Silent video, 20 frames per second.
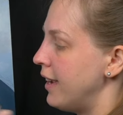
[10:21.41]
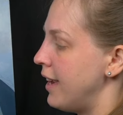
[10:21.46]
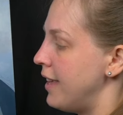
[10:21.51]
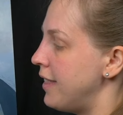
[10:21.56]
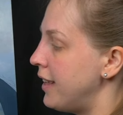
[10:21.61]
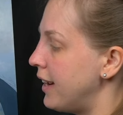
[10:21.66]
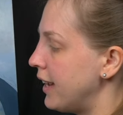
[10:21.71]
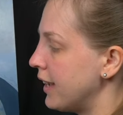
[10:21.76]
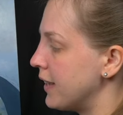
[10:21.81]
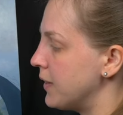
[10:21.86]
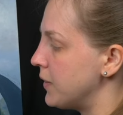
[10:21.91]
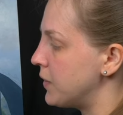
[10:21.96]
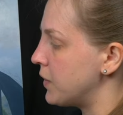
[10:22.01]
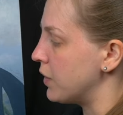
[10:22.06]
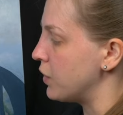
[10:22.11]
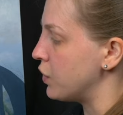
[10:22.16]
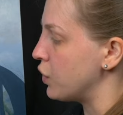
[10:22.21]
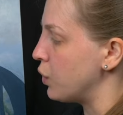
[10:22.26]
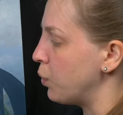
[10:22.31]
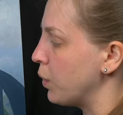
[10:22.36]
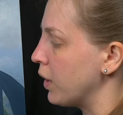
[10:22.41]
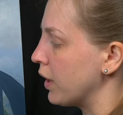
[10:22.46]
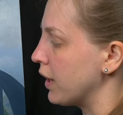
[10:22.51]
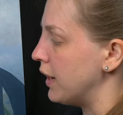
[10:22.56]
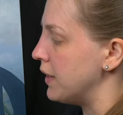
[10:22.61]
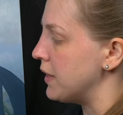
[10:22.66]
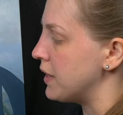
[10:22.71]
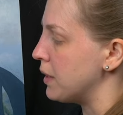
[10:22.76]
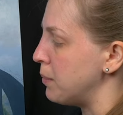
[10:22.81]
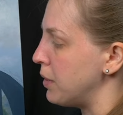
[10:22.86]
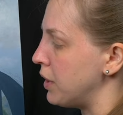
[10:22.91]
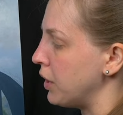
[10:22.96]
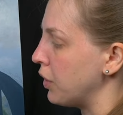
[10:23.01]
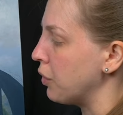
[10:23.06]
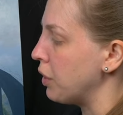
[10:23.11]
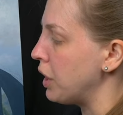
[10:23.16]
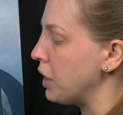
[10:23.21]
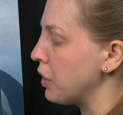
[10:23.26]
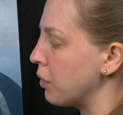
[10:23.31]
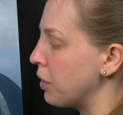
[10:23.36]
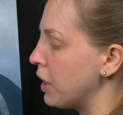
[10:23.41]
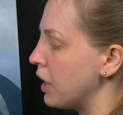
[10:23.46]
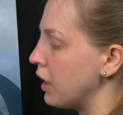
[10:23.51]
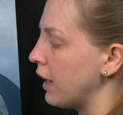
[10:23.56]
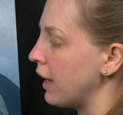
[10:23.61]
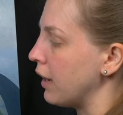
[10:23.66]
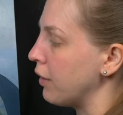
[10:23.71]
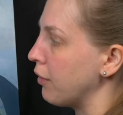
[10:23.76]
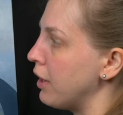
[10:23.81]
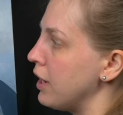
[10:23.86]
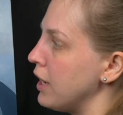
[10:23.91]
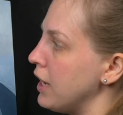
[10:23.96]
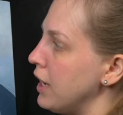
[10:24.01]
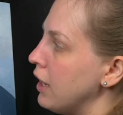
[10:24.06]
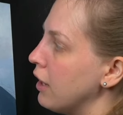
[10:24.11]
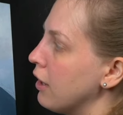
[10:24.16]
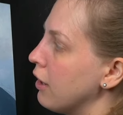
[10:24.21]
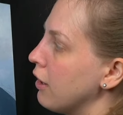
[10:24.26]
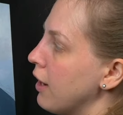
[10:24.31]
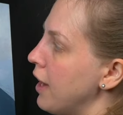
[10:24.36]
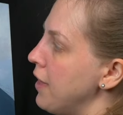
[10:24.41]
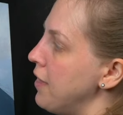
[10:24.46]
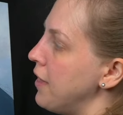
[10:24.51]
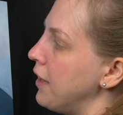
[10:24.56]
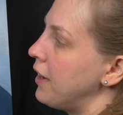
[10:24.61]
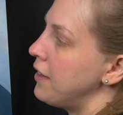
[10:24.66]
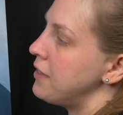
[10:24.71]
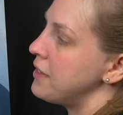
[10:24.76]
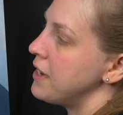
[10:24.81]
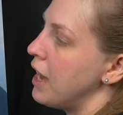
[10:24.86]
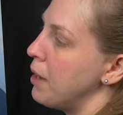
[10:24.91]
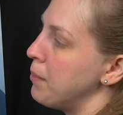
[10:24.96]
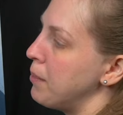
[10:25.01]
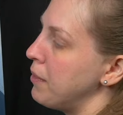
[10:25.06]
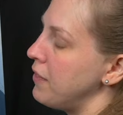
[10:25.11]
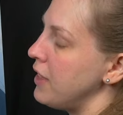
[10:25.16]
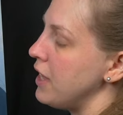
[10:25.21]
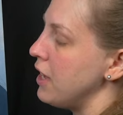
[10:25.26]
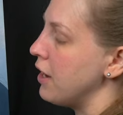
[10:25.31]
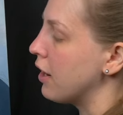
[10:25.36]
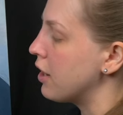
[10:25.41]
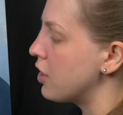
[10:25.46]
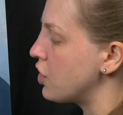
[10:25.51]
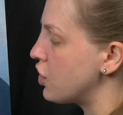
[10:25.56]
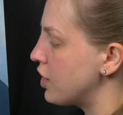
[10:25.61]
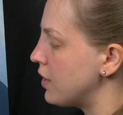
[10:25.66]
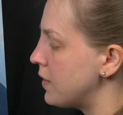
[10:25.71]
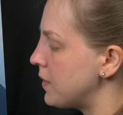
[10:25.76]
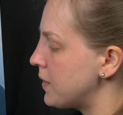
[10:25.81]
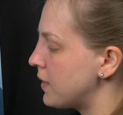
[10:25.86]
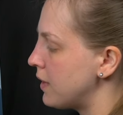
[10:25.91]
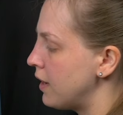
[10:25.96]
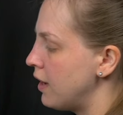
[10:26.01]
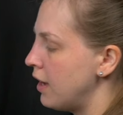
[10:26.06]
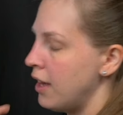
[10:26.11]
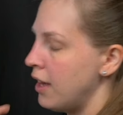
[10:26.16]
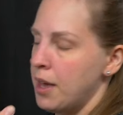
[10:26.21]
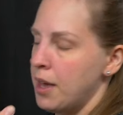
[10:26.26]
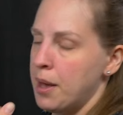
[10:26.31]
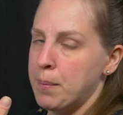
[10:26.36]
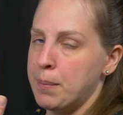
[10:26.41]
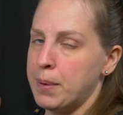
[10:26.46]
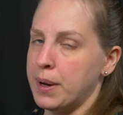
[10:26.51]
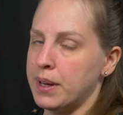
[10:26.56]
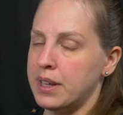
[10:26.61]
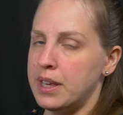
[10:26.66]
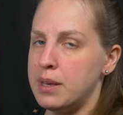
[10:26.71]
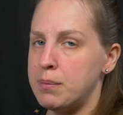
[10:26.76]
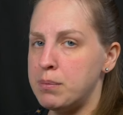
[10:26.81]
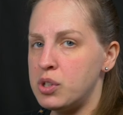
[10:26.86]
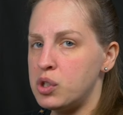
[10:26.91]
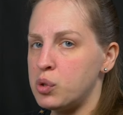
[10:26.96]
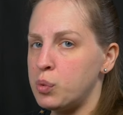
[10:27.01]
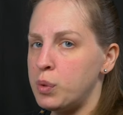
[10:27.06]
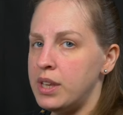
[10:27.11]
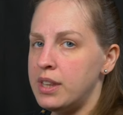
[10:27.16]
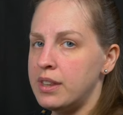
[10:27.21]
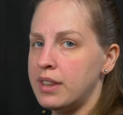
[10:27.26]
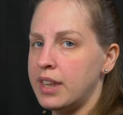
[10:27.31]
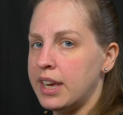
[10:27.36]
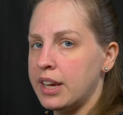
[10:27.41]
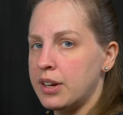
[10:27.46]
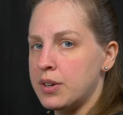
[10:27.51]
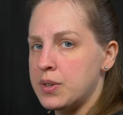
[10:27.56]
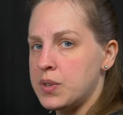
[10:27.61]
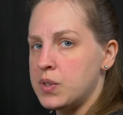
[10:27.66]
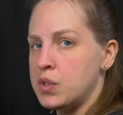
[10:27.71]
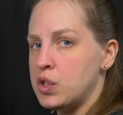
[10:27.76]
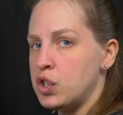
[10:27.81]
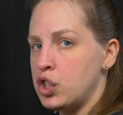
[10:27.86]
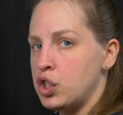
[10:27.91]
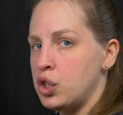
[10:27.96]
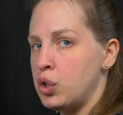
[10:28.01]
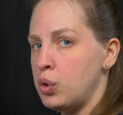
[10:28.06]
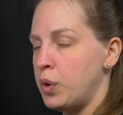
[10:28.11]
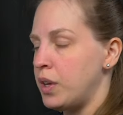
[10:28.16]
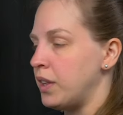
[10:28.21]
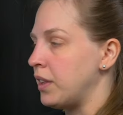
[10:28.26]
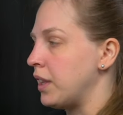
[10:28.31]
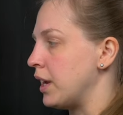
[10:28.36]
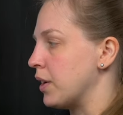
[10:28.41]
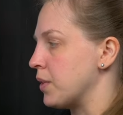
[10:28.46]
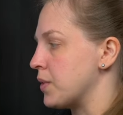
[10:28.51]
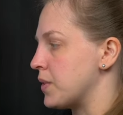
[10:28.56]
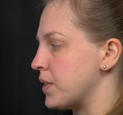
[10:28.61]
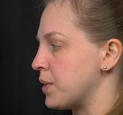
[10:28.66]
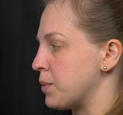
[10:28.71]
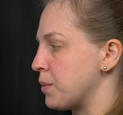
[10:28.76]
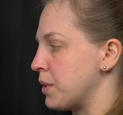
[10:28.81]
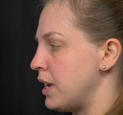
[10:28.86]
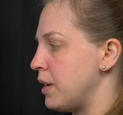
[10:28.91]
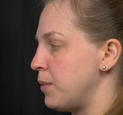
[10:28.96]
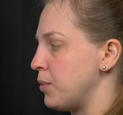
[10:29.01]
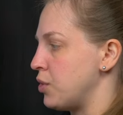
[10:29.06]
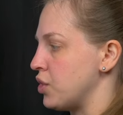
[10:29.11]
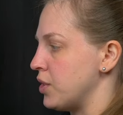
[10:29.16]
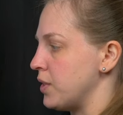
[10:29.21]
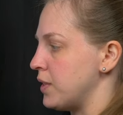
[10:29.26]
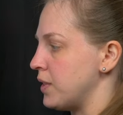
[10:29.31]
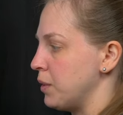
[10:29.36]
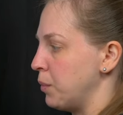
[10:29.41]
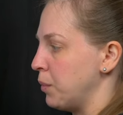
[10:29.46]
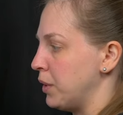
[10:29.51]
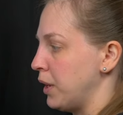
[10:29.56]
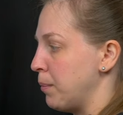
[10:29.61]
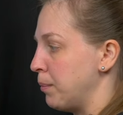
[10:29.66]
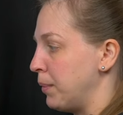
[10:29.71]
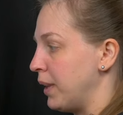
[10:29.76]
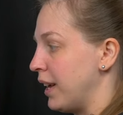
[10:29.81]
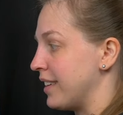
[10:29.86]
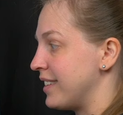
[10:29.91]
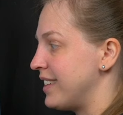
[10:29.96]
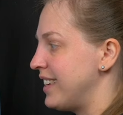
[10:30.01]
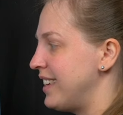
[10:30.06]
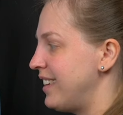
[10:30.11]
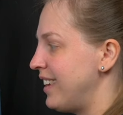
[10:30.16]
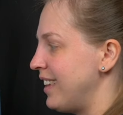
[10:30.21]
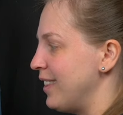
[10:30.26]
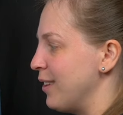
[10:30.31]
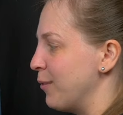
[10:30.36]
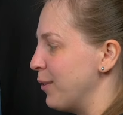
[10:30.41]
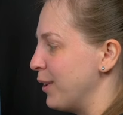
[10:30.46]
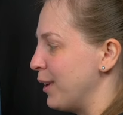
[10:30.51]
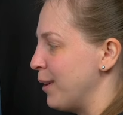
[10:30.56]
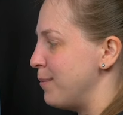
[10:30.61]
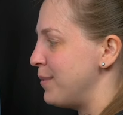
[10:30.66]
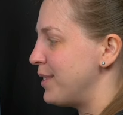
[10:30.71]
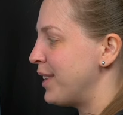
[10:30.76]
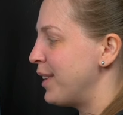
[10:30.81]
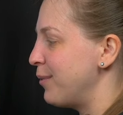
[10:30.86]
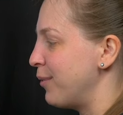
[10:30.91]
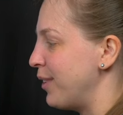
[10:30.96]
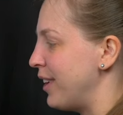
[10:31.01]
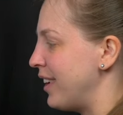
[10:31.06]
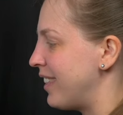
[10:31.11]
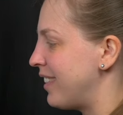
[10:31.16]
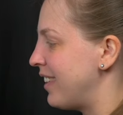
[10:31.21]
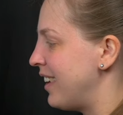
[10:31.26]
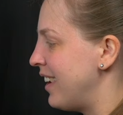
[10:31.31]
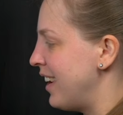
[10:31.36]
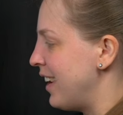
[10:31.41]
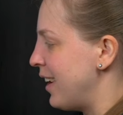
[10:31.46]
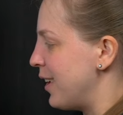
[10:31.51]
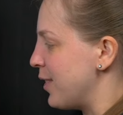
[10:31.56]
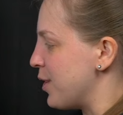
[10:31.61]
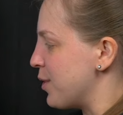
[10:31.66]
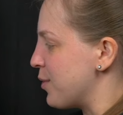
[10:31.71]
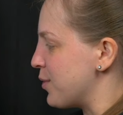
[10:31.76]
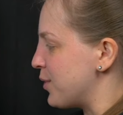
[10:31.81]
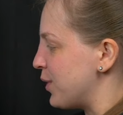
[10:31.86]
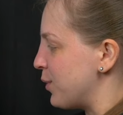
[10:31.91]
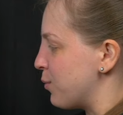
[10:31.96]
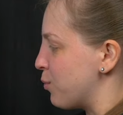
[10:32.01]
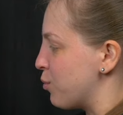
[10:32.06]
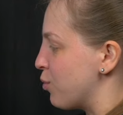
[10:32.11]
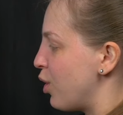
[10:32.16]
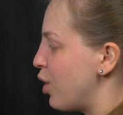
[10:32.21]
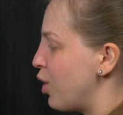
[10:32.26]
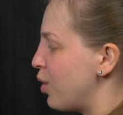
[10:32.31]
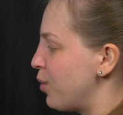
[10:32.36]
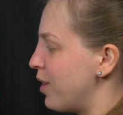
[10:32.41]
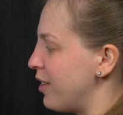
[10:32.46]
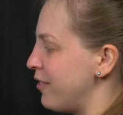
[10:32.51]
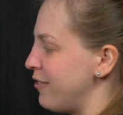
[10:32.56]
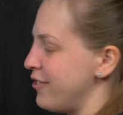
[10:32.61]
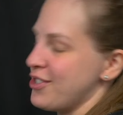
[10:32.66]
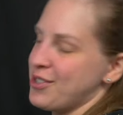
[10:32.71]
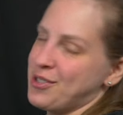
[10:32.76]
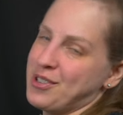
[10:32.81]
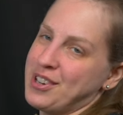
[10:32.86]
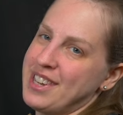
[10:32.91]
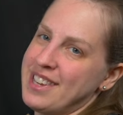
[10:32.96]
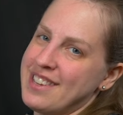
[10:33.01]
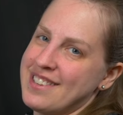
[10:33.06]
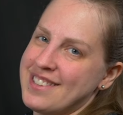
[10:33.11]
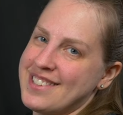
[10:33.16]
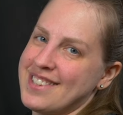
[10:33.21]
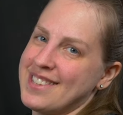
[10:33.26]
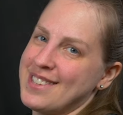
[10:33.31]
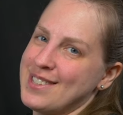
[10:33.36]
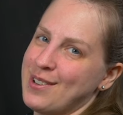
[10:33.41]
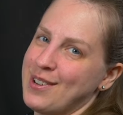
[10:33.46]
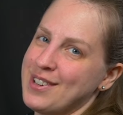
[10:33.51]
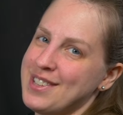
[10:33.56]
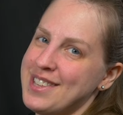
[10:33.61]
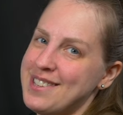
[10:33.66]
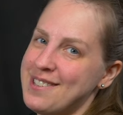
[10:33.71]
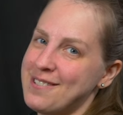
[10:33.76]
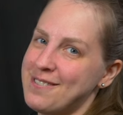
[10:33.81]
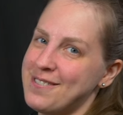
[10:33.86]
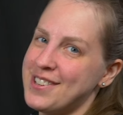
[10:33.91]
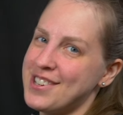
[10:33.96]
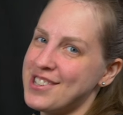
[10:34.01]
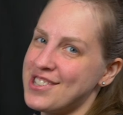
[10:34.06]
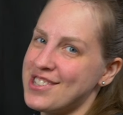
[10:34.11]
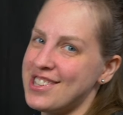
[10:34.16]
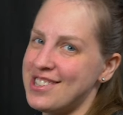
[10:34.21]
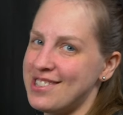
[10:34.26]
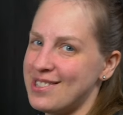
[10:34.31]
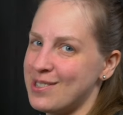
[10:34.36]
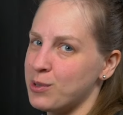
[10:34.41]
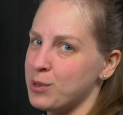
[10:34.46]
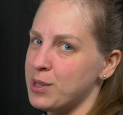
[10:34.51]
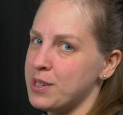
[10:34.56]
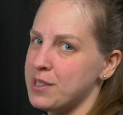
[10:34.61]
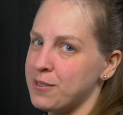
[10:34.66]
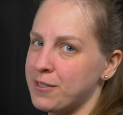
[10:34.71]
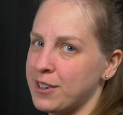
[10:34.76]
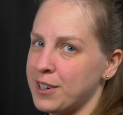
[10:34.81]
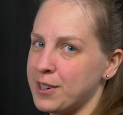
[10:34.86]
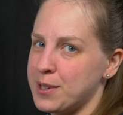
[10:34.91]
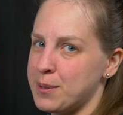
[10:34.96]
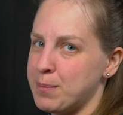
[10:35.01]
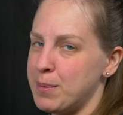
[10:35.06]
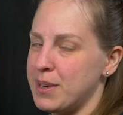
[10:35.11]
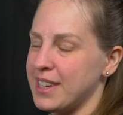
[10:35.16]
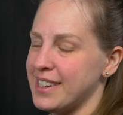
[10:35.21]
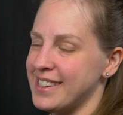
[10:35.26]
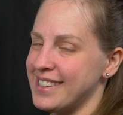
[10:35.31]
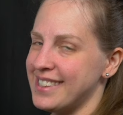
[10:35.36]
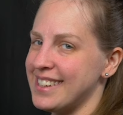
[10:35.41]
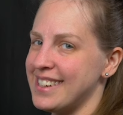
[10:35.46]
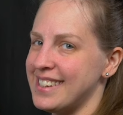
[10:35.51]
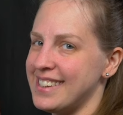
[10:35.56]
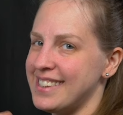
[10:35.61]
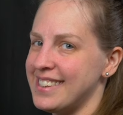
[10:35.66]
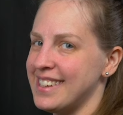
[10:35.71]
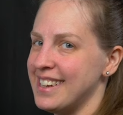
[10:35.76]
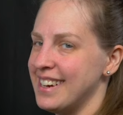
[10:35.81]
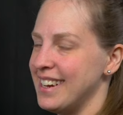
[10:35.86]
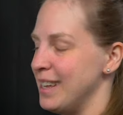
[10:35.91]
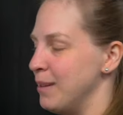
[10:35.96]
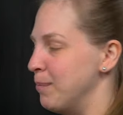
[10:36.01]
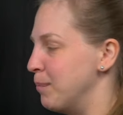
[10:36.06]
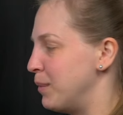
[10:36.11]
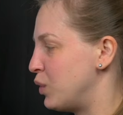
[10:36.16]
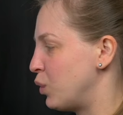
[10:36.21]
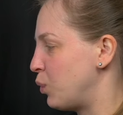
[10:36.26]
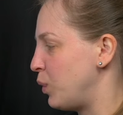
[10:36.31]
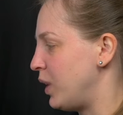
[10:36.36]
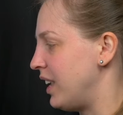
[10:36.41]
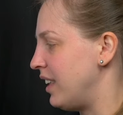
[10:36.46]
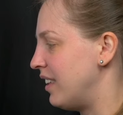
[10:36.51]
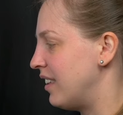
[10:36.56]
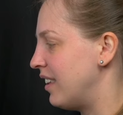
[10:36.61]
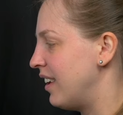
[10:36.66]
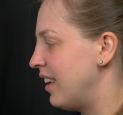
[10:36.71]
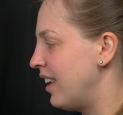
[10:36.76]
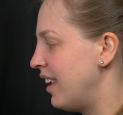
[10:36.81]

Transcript: And then I can start to work on some of the greenery like right here and then on top of the arches. But in between layers two and layers three, which is the one I'm blocked in and the one I'm done with, there's a row of trees. So I need to finish these trees first because they sit in between.